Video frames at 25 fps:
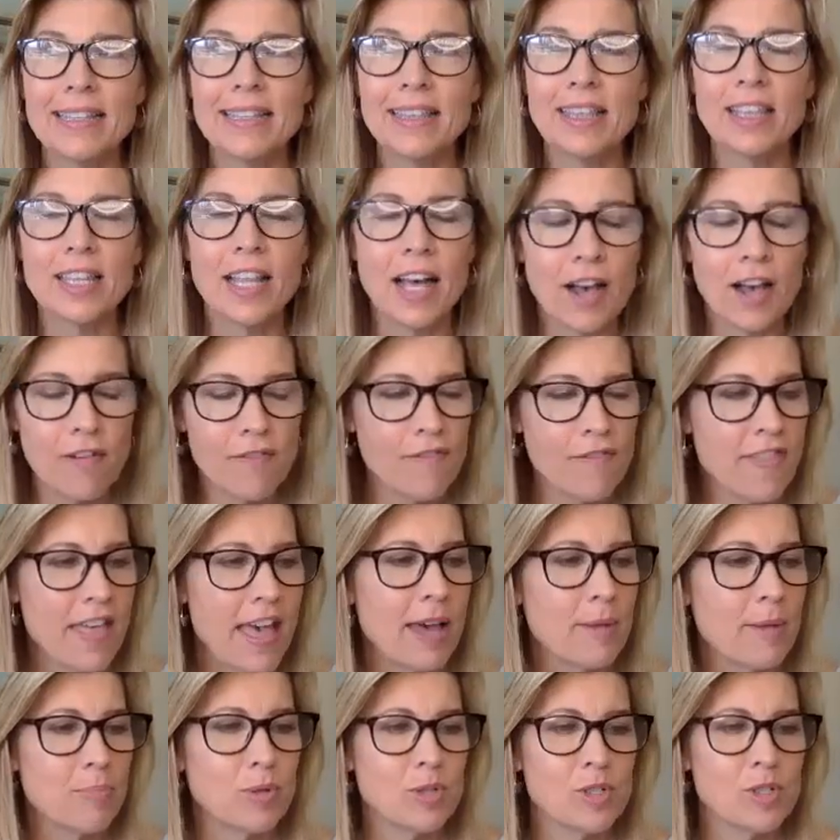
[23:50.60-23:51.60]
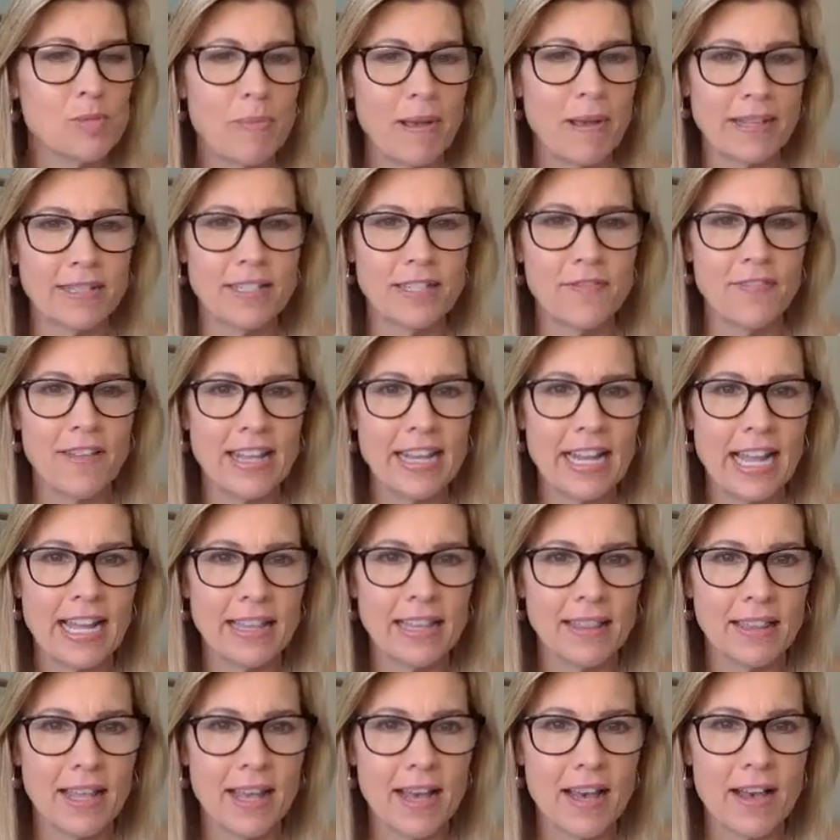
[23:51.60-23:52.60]
love that perspective, and I
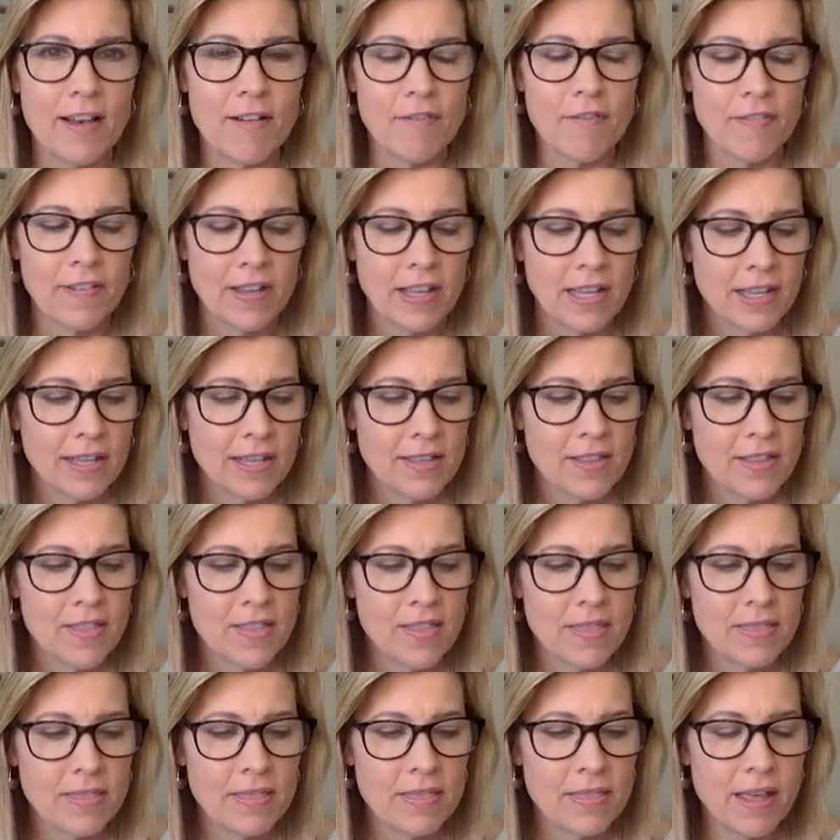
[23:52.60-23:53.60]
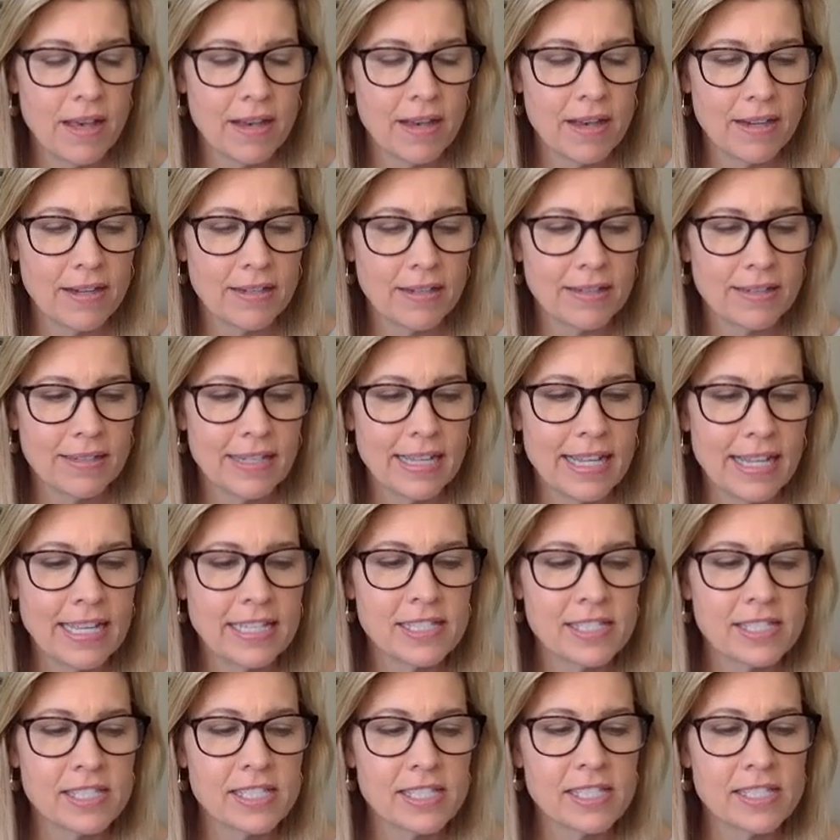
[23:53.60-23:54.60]
love
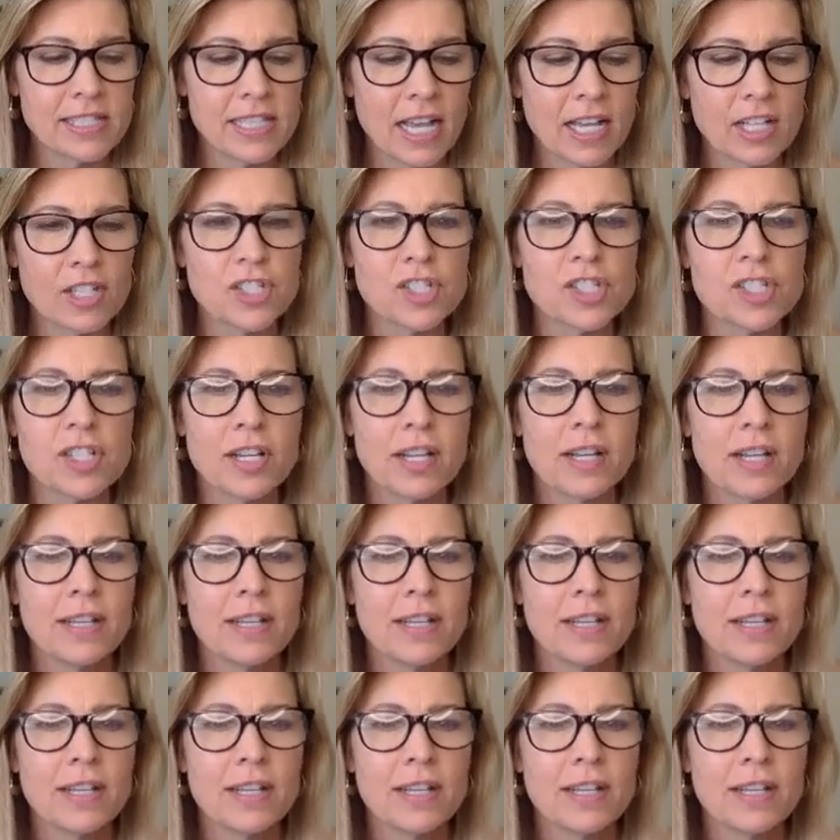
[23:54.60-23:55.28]
it's such.